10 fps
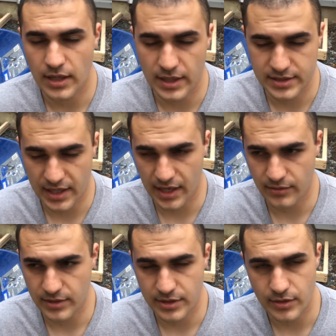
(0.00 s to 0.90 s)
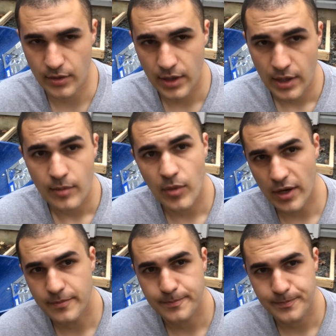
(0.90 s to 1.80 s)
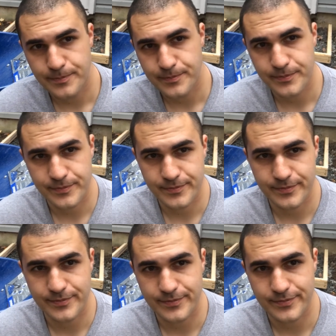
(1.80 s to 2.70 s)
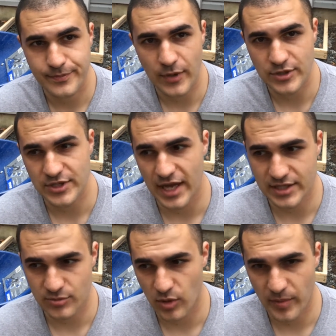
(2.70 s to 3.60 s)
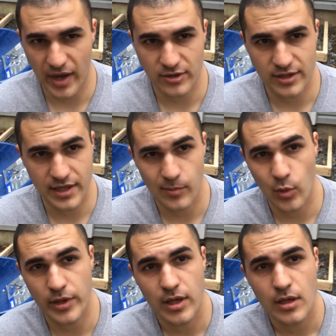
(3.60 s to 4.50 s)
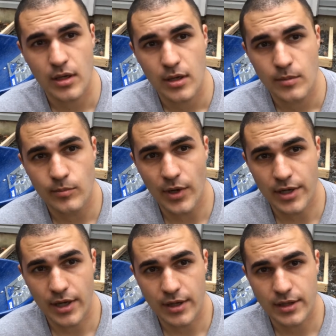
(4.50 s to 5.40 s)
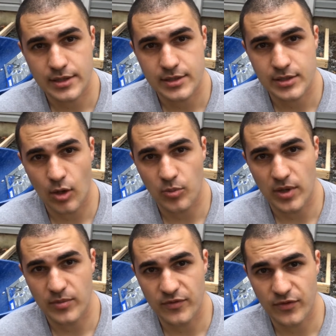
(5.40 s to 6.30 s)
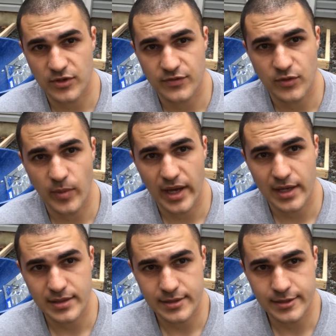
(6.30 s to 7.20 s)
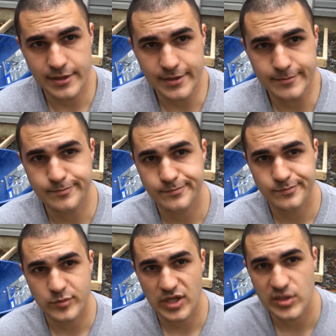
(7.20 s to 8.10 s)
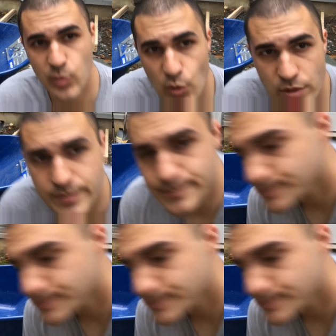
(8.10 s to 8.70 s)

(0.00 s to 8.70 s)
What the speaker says: less I can't really do, but I'll just add some more powder at that point. But let's open up the first few bags and get to pouring.